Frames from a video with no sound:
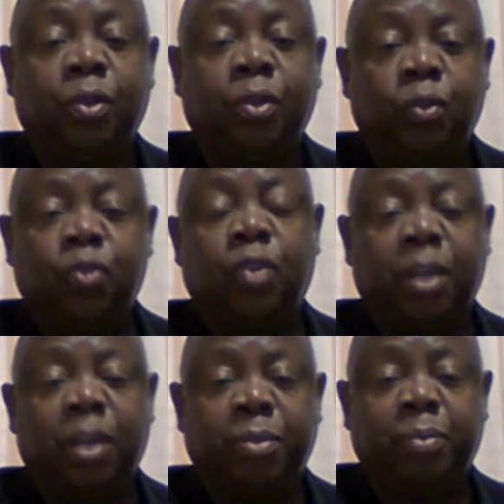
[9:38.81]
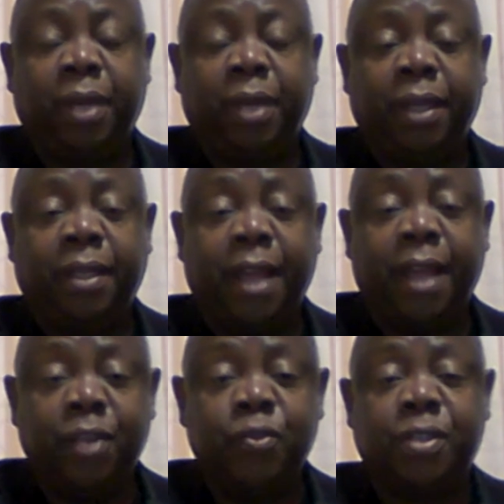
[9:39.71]
who's going to be paid.
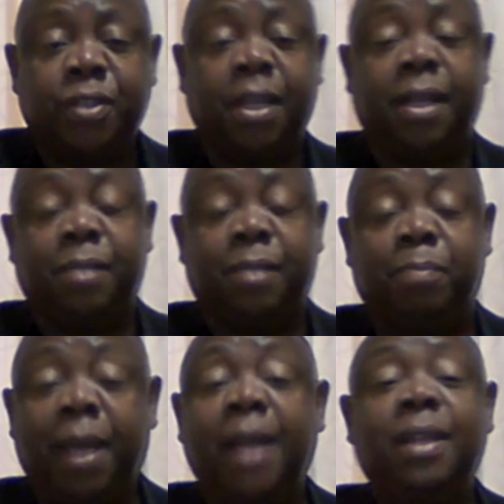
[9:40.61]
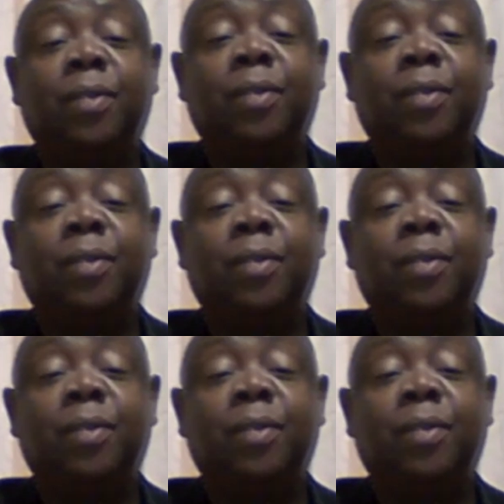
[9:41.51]
And you said, by the